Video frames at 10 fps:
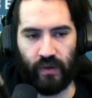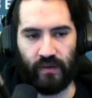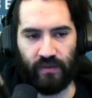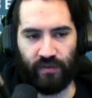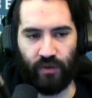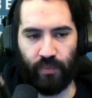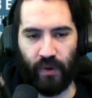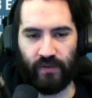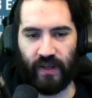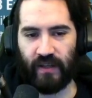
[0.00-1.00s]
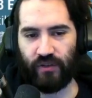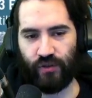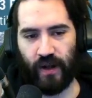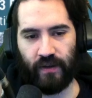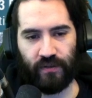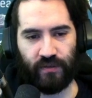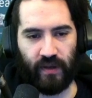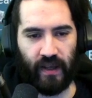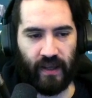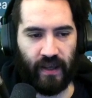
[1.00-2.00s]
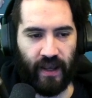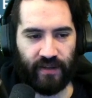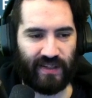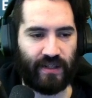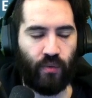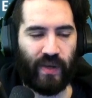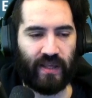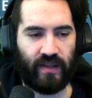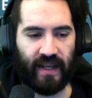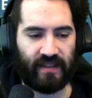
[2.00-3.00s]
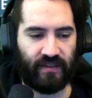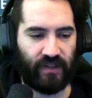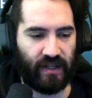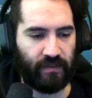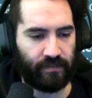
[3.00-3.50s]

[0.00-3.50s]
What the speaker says: still partake in trials as like a weekly activity